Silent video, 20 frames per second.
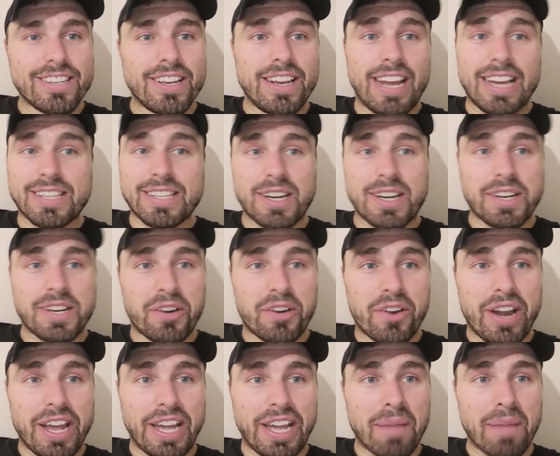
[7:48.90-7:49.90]
He hasn't had a
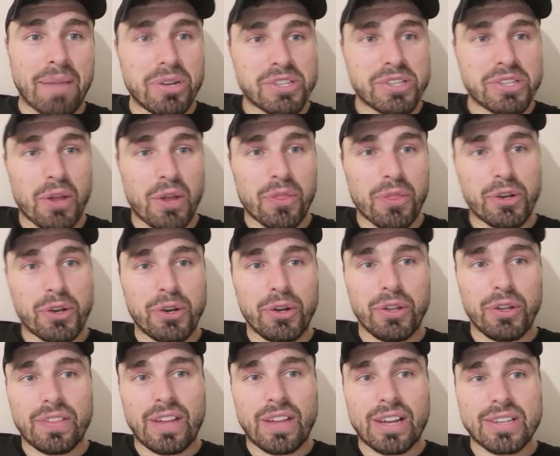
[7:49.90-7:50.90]
great game, but he's got the goal,
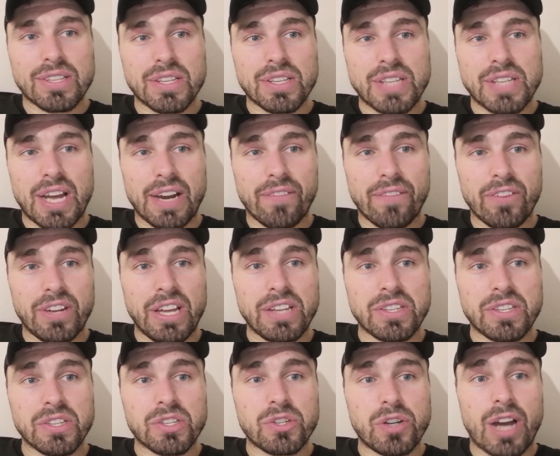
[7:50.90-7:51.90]
and that's the sign of a
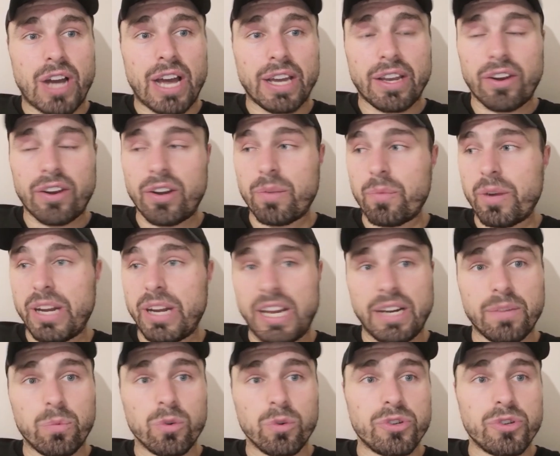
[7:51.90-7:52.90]
decent striker. And we
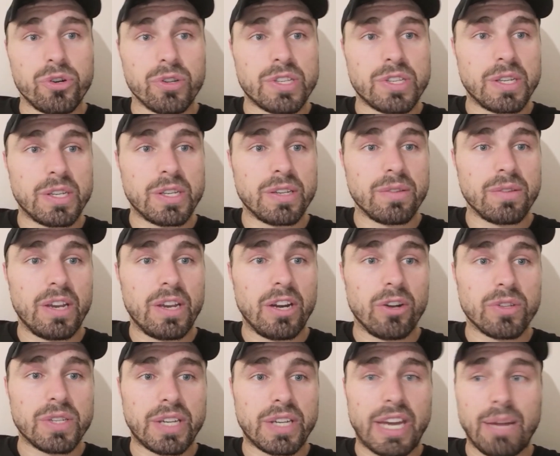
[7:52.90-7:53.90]
need Woodrow to, you know,
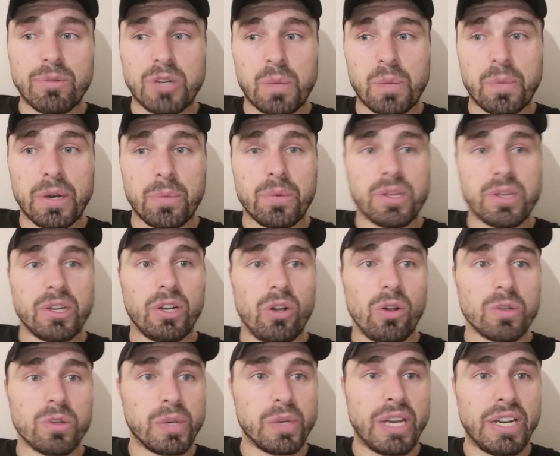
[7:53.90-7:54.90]
to keep chipping in with the
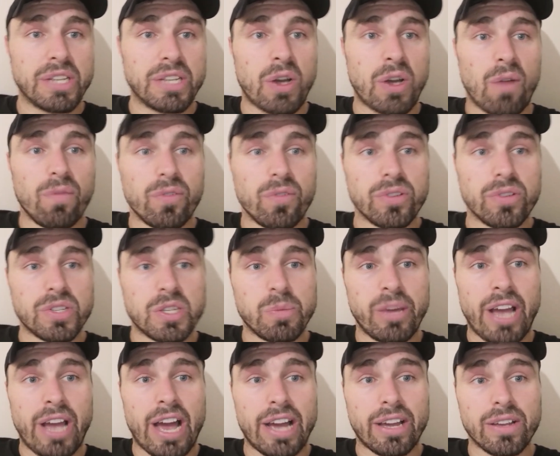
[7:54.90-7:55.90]
goals. We need his confidence to
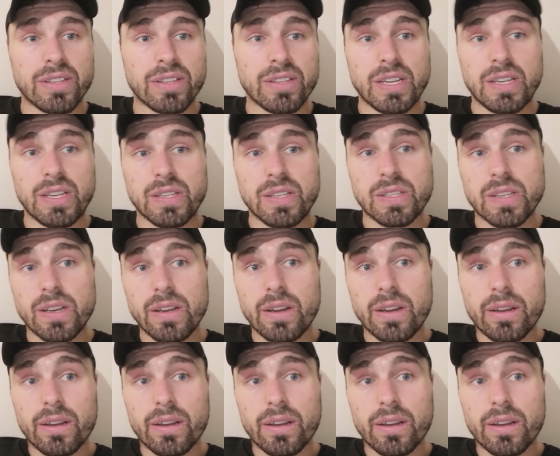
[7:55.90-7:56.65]
be high because he's,